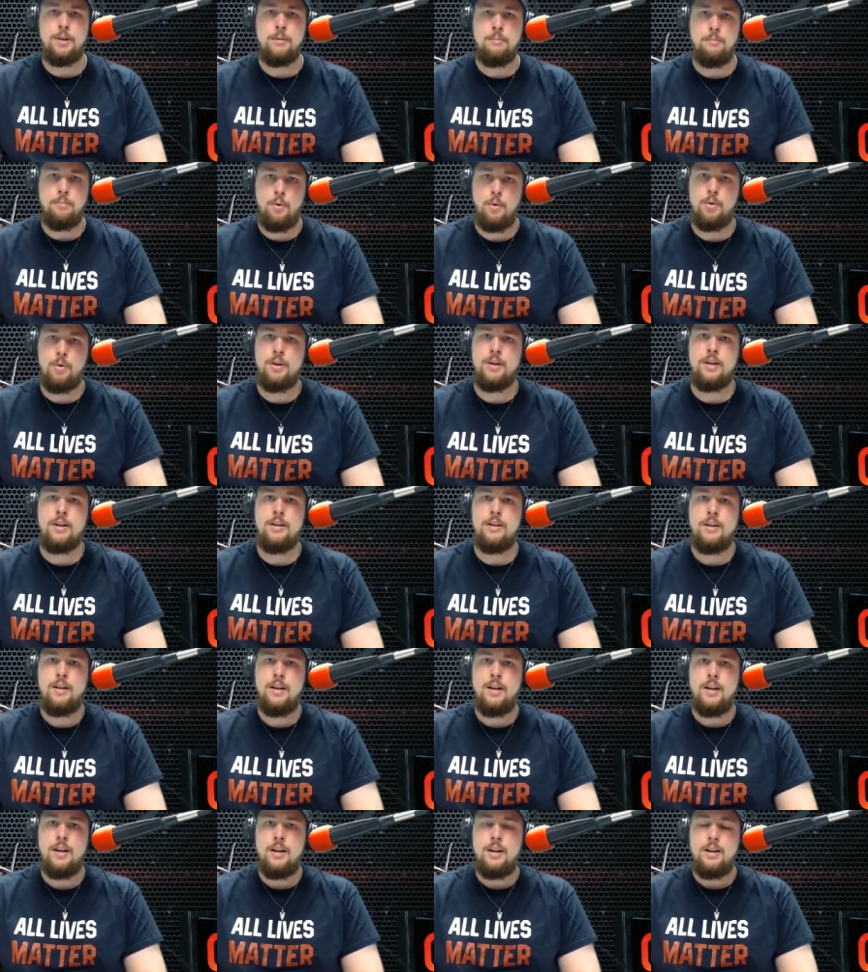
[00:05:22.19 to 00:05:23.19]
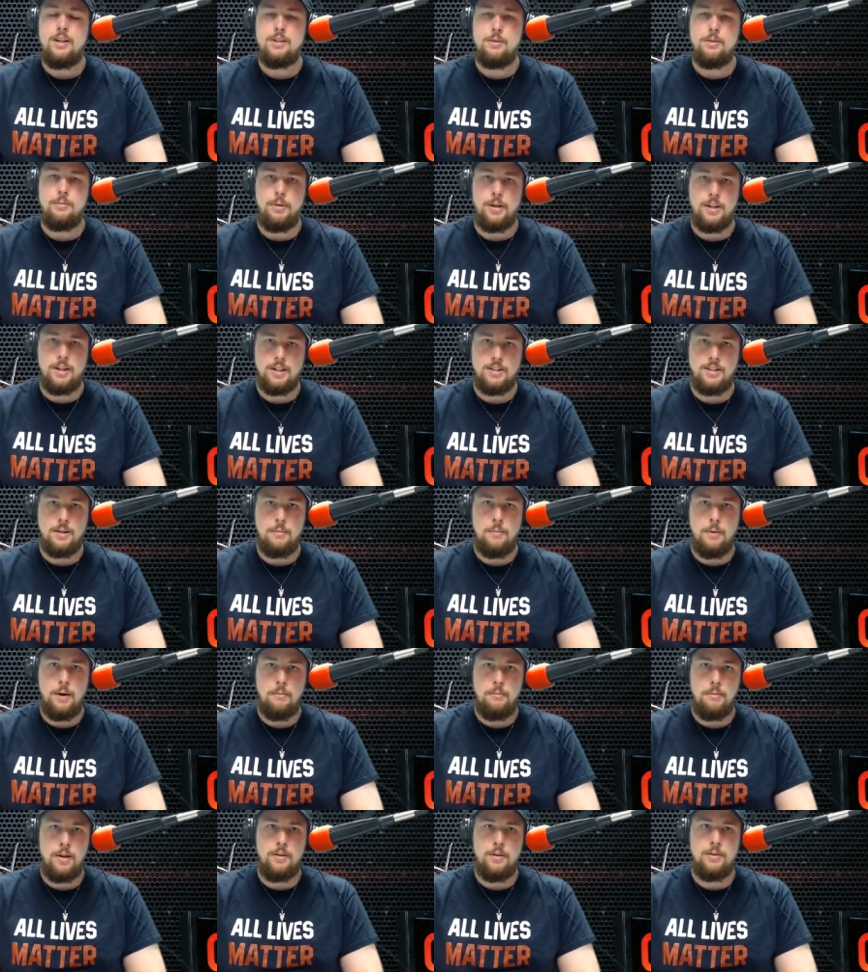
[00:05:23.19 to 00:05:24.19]
important to bring this up
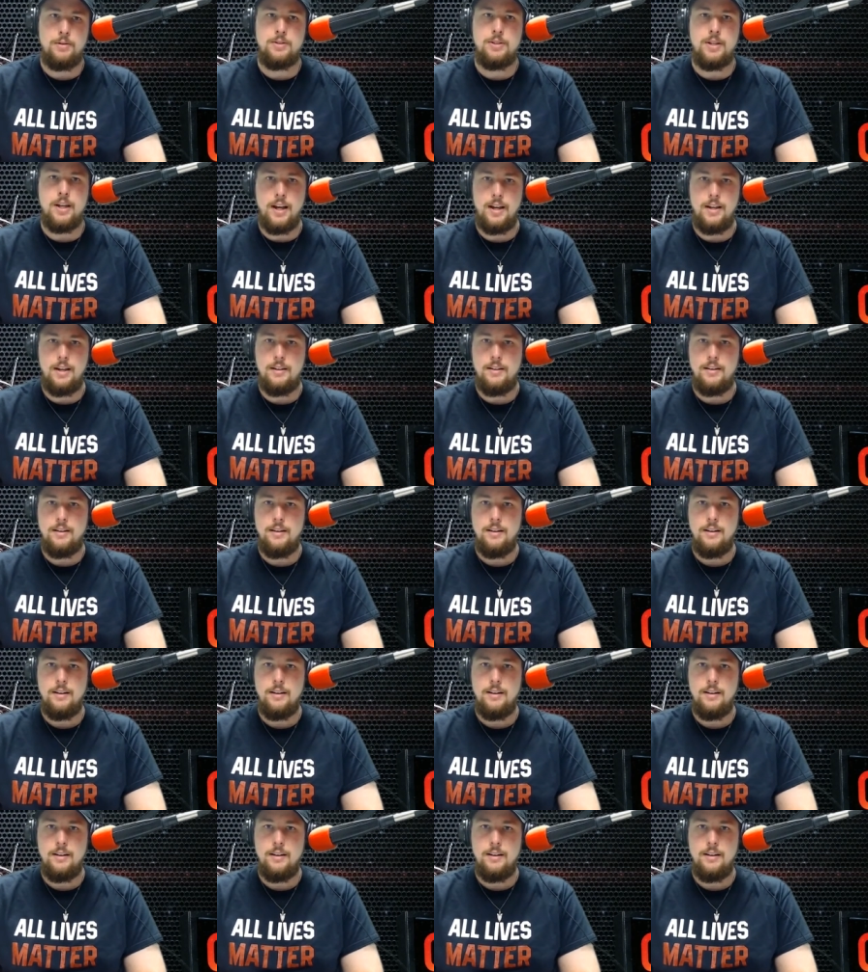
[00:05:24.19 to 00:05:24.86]
on Mother's Day